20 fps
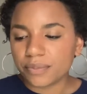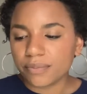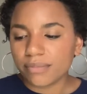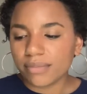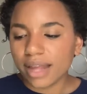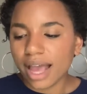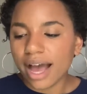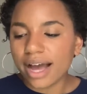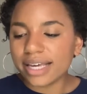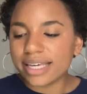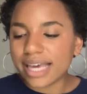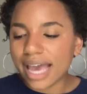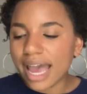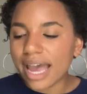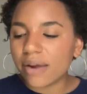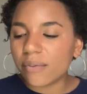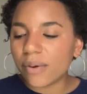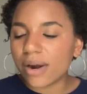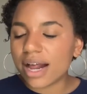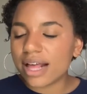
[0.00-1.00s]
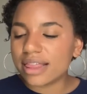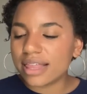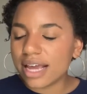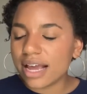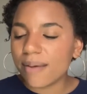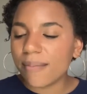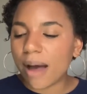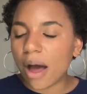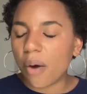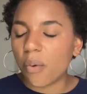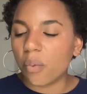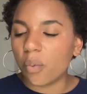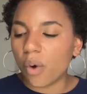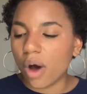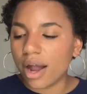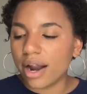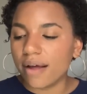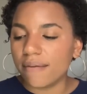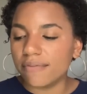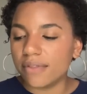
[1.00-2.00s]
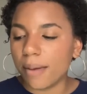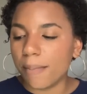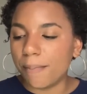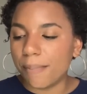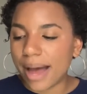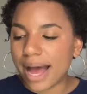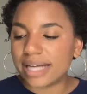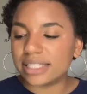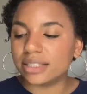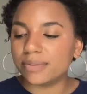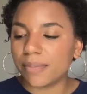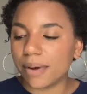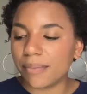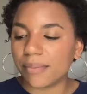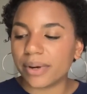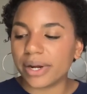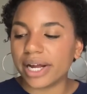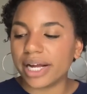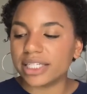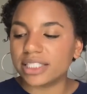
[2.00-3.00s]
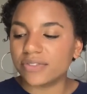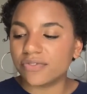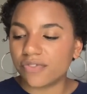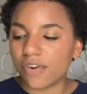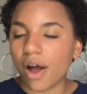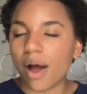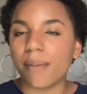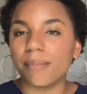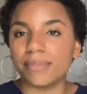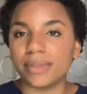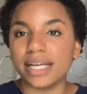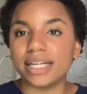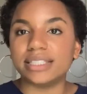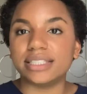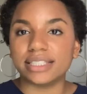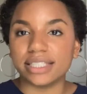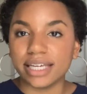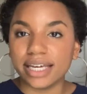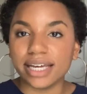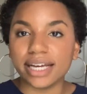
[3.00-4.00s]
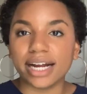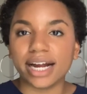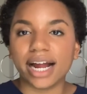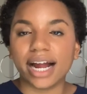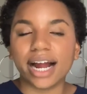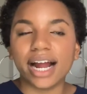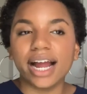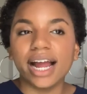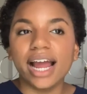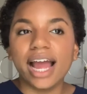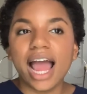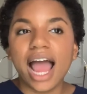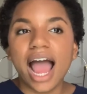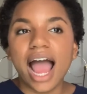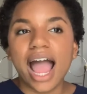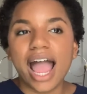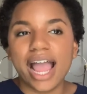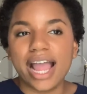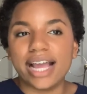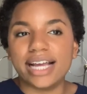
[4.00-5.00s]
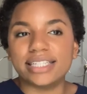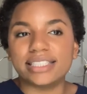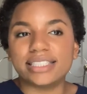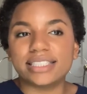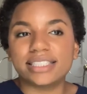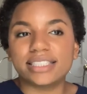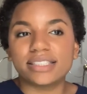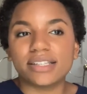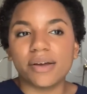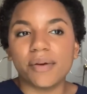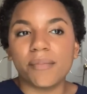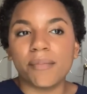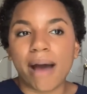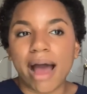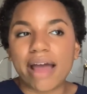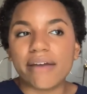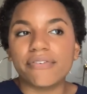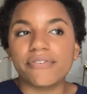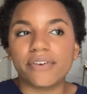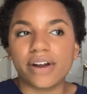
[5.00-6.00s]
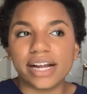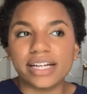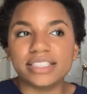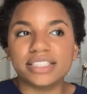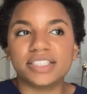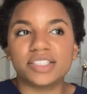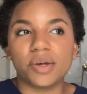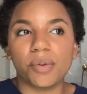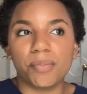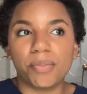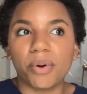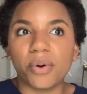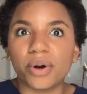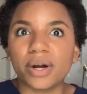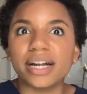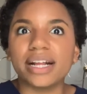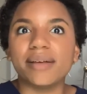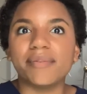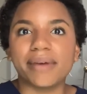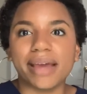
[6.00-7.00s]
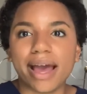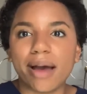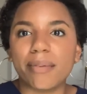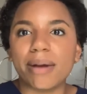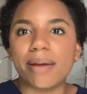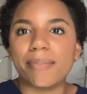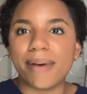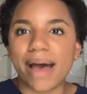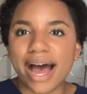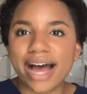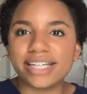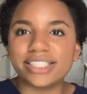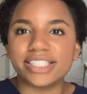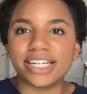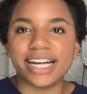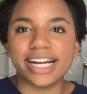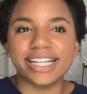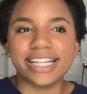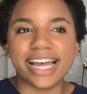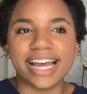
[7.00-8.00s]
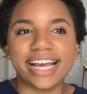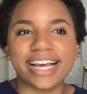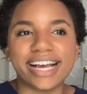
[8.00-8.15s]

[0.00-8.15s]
again, when I think about one of the best memories from this year, it's my friends supporting me at my pageant. Like,